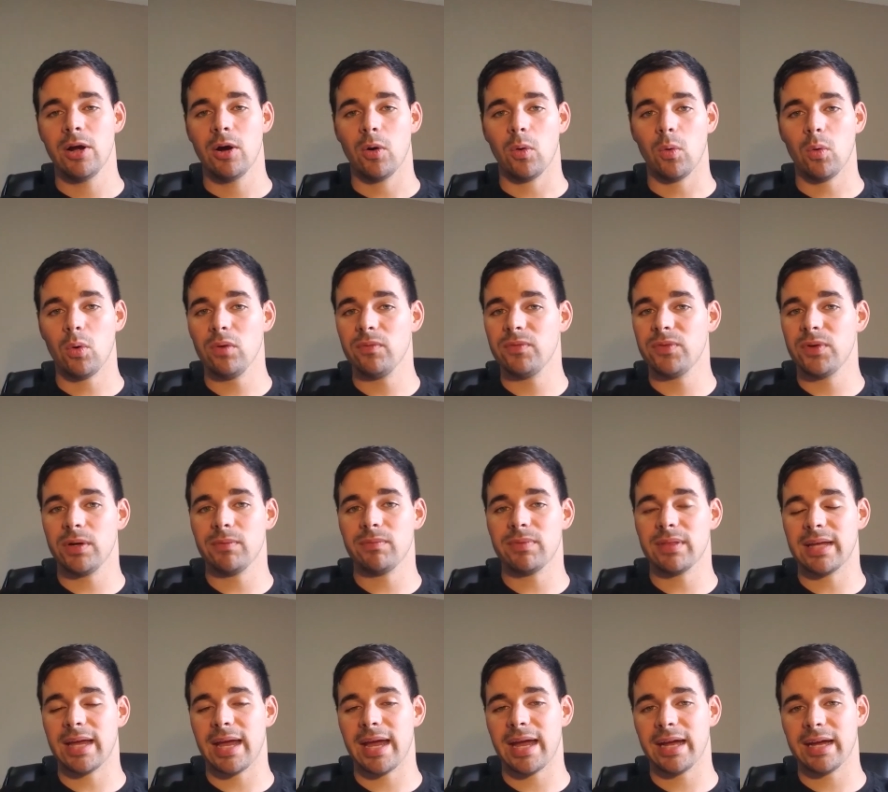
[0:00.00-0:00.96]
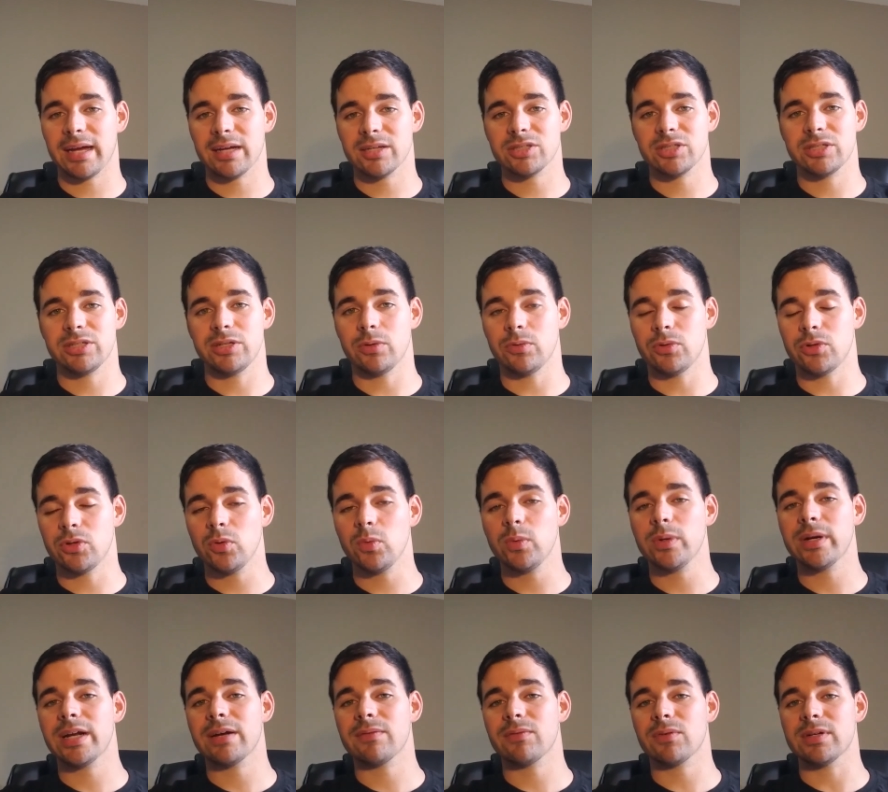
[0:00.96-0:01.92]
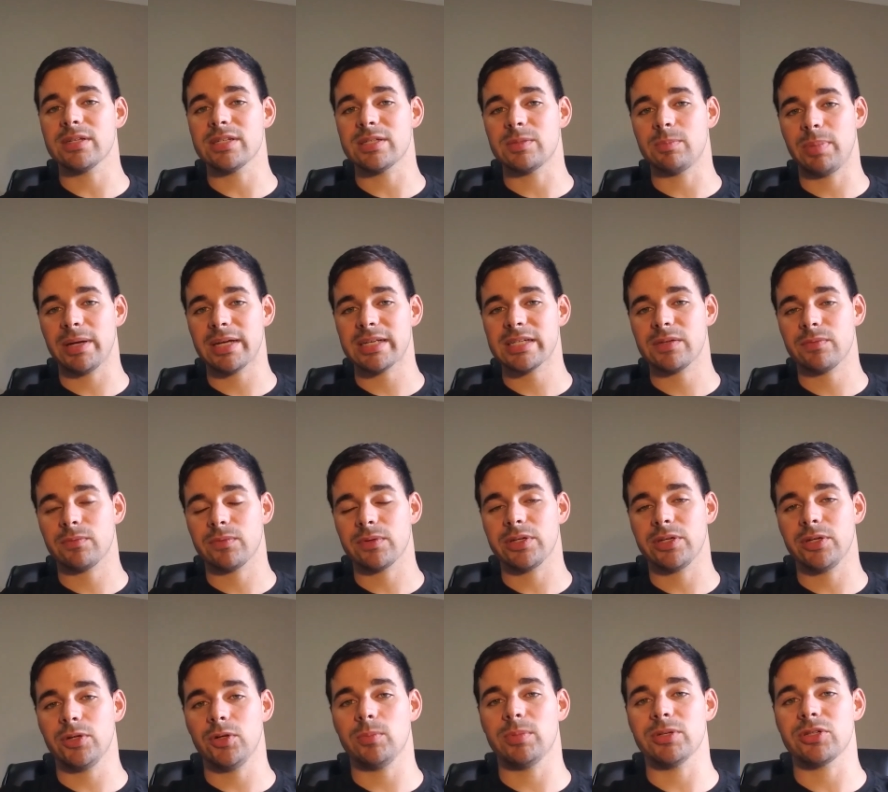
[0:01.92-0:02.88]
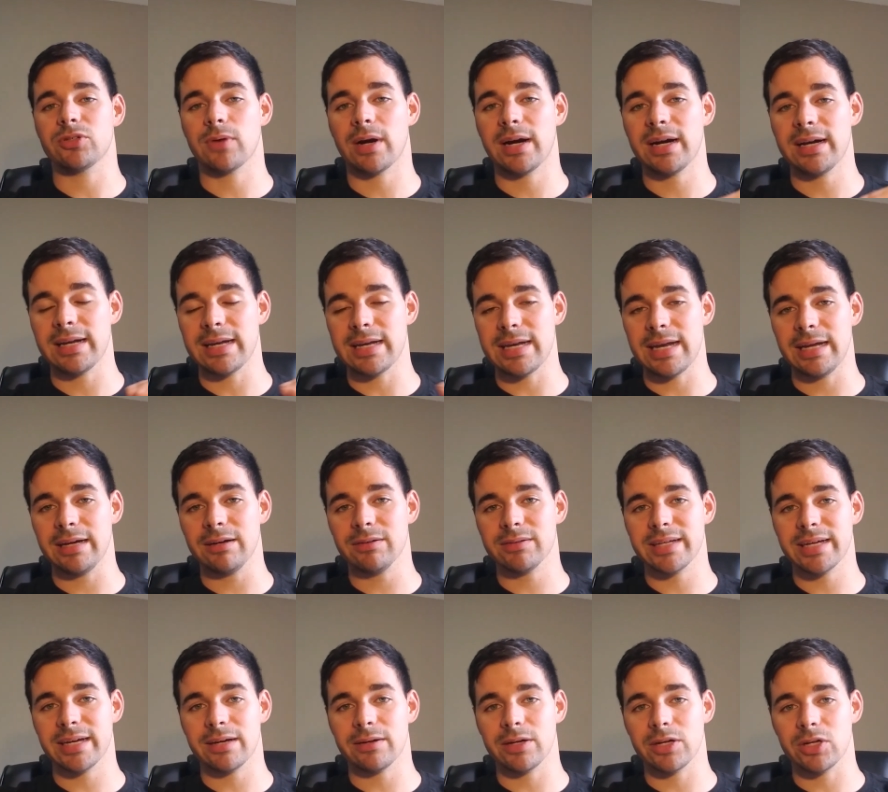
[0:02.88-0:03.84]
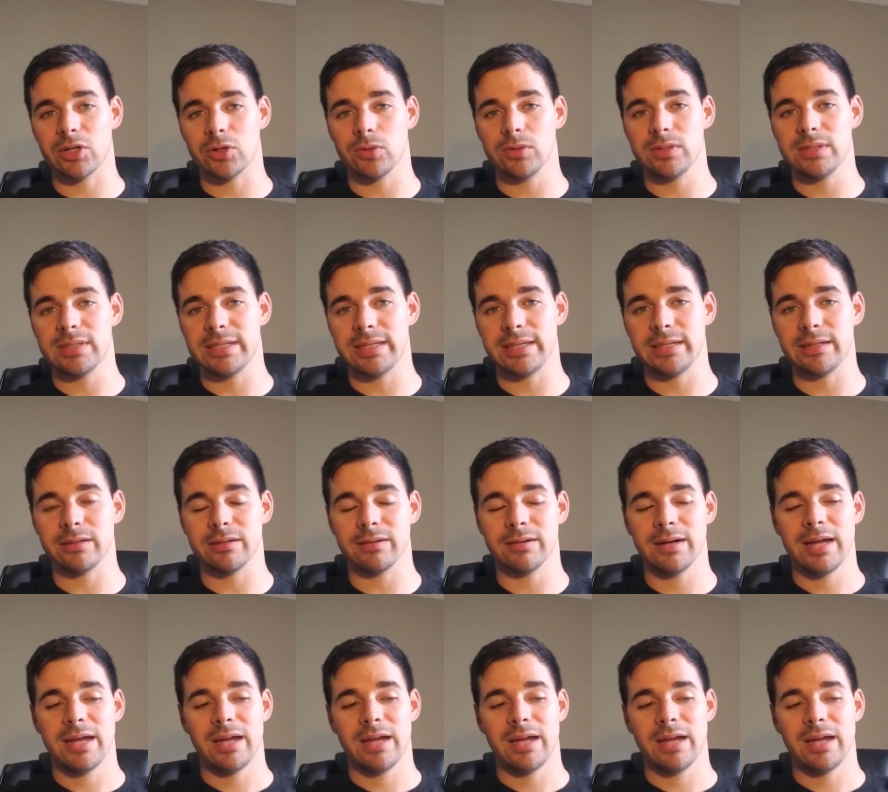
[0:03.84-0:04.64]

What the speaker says: or if you have the cash, do whatever is best for you, but try to nail down a good deal.